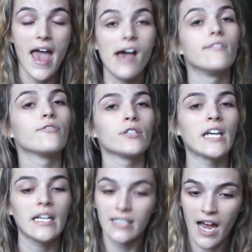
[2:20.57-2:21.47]

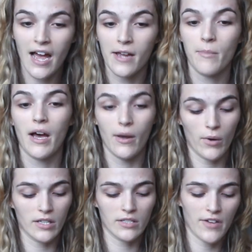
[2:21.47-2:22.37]
Every time I
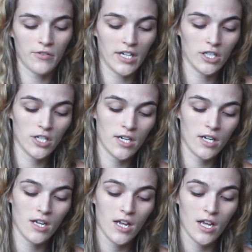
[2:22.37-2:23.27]
wear this
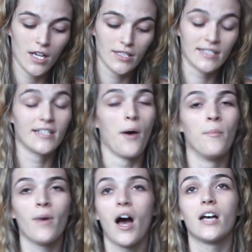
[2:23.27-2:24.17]
foundation,
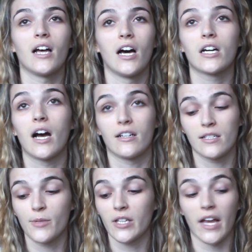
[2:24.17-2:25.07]
a
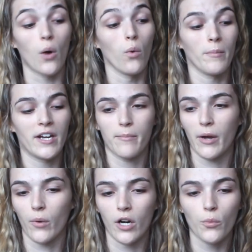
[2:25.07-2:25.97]
customer, like a woman at
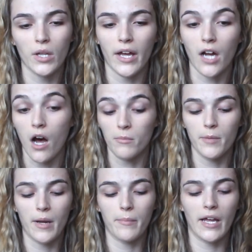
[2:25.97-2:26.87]
my work, will like
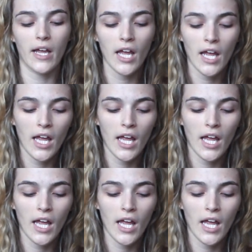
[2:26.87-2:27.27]
compliment me.